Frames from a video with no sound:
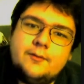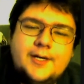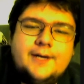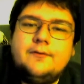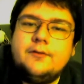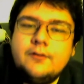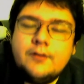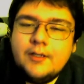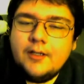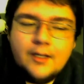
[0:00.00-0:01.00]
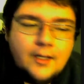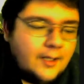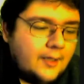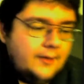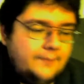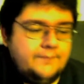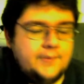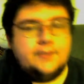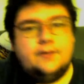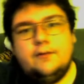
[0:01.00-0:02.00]
whatever.
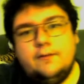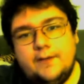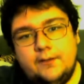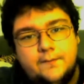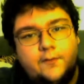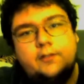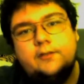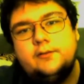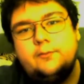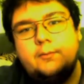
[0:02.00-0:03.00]
So final verdict: